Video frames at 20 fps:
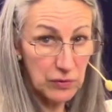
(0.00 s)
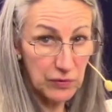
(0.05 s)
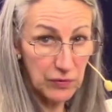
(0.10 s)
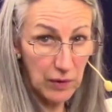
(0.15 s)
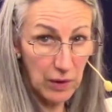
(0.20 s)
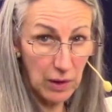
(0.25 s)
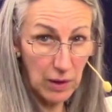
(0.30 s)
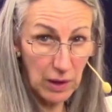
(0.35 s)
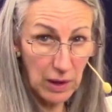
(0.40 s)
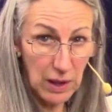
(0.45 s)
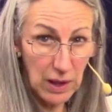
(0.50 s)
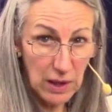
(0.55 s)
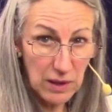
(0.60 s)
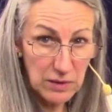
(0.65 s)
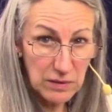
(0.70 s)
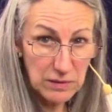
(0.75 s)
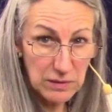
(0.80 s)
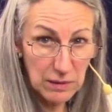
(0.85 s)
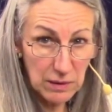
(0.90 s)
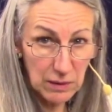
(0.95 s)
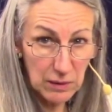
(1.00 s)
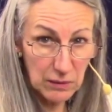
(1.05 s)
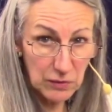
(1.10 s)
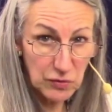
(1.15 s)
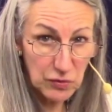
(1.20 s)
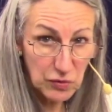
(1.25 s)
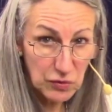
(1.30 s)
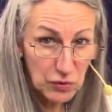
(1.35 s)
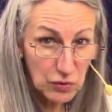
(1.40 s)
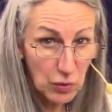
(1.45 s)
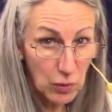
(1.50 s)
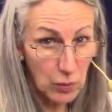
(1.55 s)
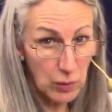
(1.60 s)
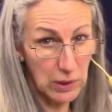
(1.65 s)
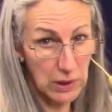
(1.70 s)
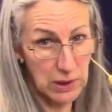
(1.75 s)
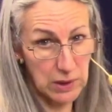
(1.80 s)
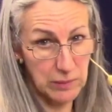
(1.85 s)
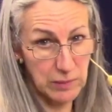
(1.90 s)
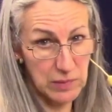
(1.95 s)
as far as
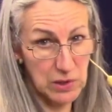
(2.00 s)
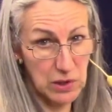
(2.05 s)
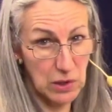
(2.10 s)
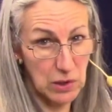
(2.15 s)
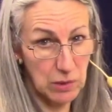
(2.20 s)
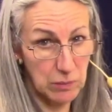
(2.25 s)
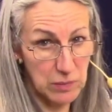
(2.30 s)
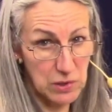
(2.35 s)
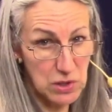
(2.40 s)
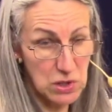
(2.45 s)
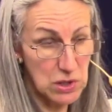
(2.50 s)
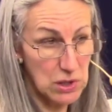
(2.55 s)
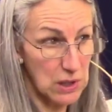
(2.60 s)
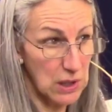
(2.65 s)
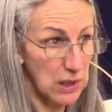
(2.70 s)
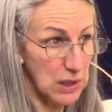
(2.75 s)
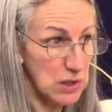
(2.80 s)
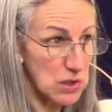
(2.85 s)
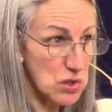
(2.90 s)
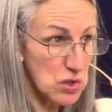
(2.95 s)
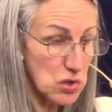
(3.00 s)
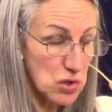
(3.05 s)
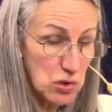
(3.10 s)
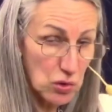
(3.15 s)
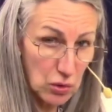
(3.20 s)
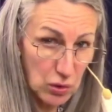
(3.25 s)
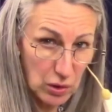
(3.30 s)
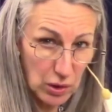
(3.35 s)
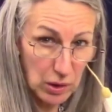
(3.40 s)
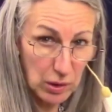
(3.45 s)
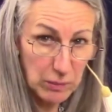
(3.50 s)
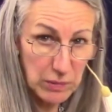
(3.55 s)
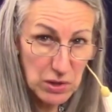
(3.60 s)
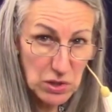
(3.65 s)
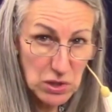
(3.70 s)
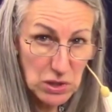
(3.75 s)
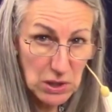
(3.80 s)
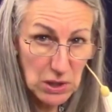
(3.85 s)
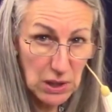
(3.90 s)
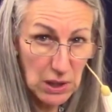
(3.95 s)
storing your machine, store your
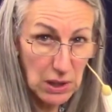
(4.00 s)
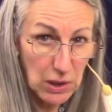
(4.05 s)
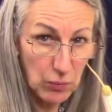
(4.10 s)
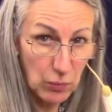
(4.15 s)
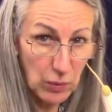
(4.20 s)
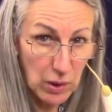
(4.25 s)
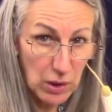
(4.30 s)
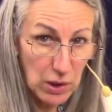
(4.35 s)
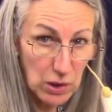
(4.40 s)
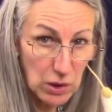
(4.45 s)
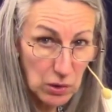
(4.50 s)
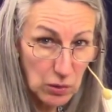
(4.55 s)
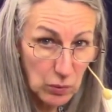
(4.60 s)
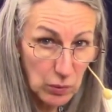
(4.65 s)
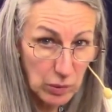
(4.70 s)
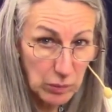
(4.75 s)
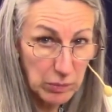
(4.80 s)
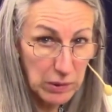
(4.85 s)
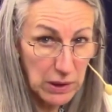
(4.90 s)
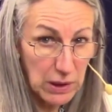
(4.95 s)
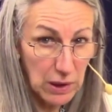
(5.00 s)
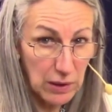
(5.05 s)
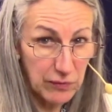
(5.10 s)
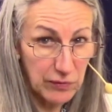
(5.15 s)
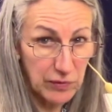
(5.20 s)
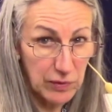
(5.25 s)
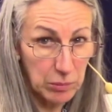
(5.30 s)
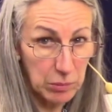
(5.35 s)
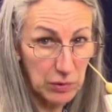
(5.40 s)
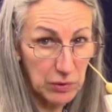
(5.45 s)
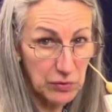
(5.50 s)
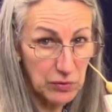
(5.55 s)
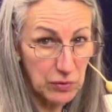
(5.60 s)
machine where you would be comfortable.